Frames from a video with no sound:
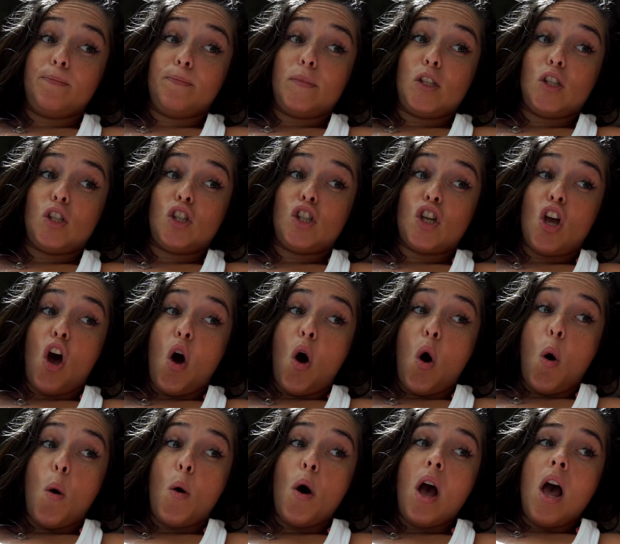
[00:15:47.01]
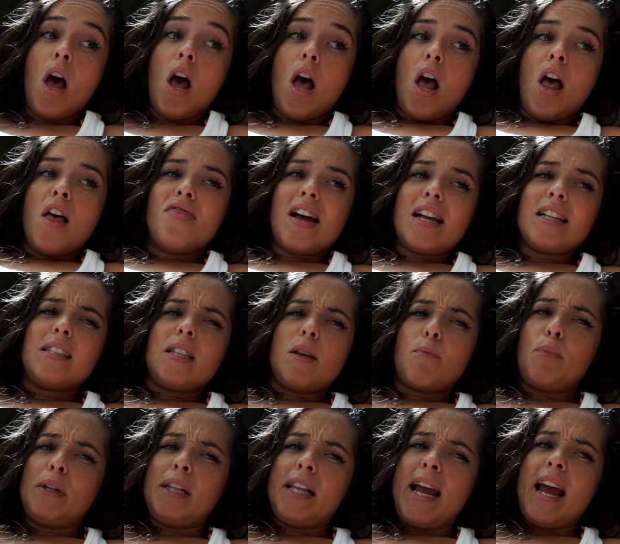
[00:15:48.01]
So that's the
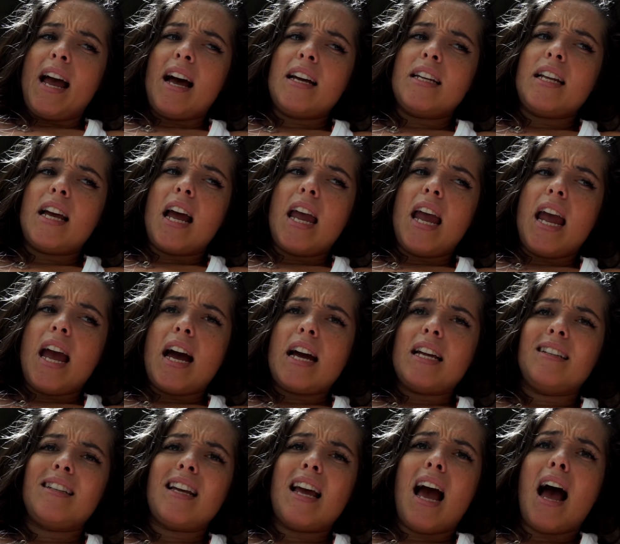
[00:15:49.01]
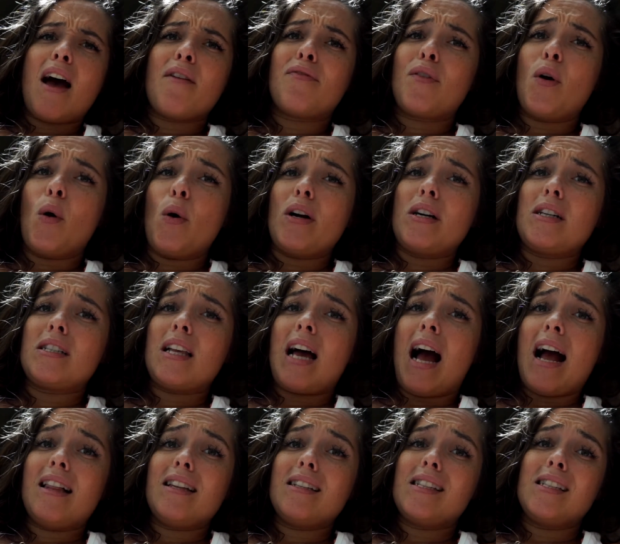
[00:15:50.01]
plan, and of course
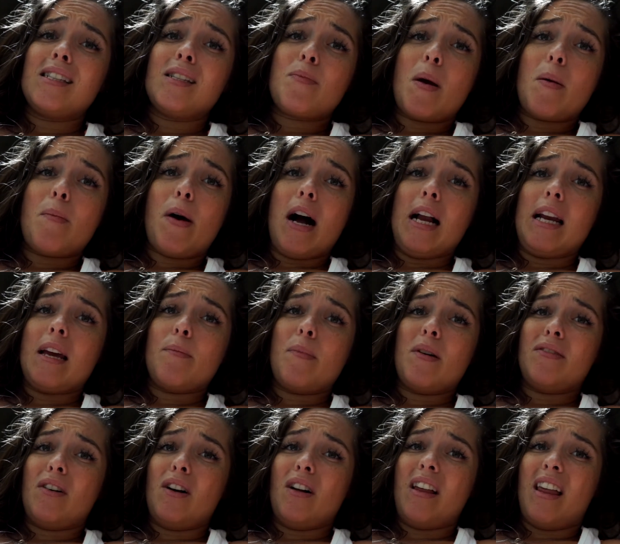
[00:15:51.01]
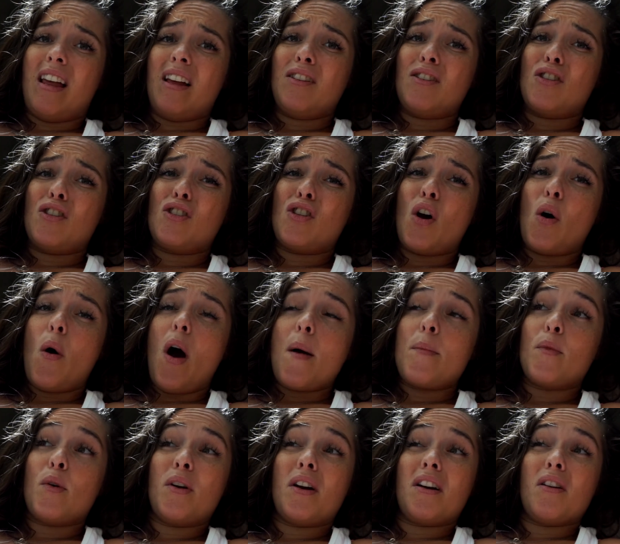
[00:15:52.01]
I listen to my body above all else, so I'm
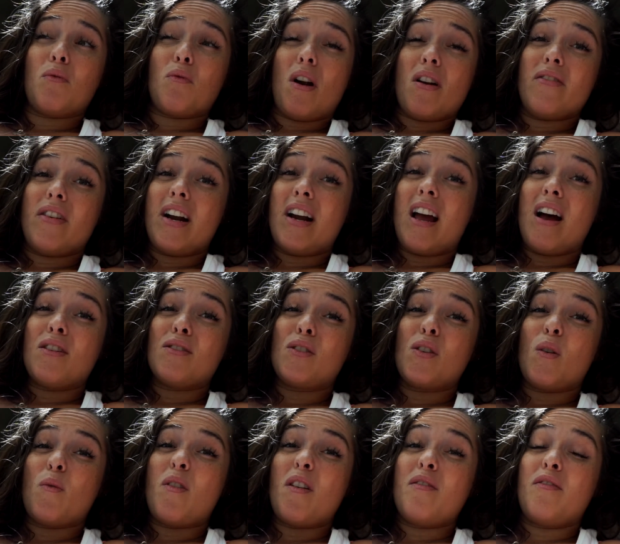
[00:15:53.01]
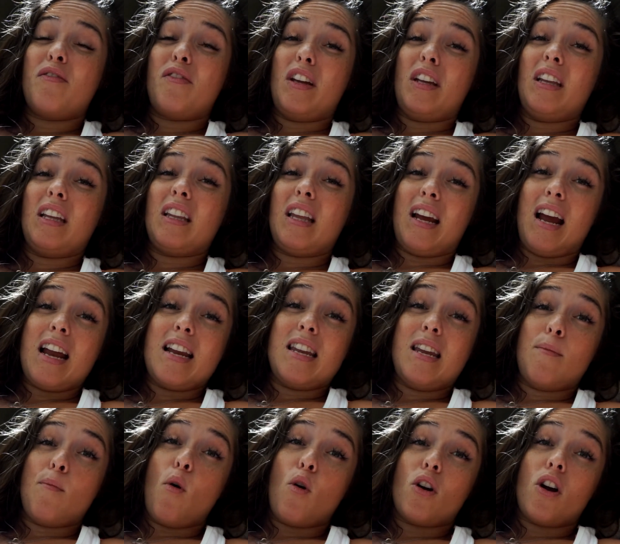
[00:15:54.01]
going on a run right now, so if I'm feeling like I
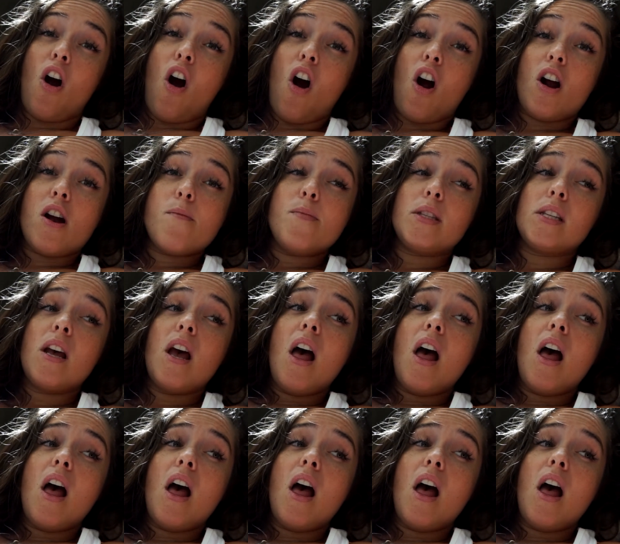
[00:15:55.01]
need more carbs,